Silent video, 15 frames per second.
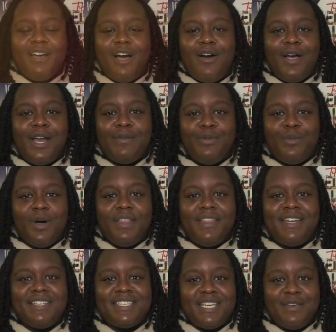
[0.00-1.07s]
All right, everyone,
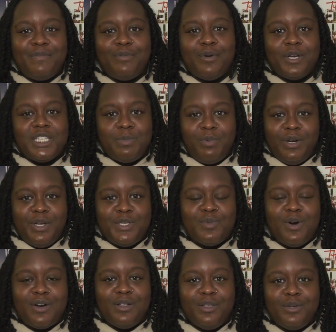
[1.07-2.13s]
that is it for Experience
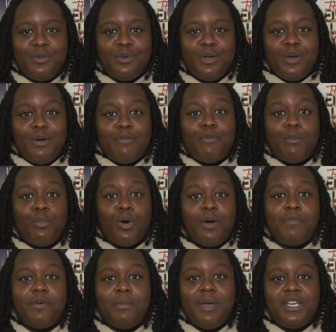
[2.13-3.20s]
Waterloo. For more
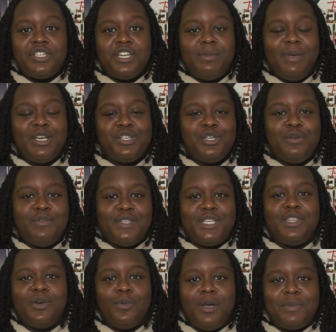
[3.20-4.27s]
information, make sure you visit
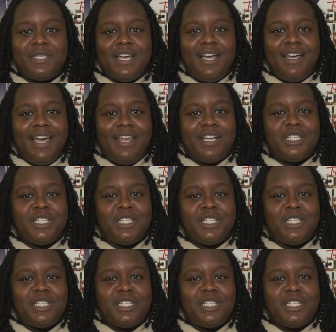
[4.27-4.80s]
their website at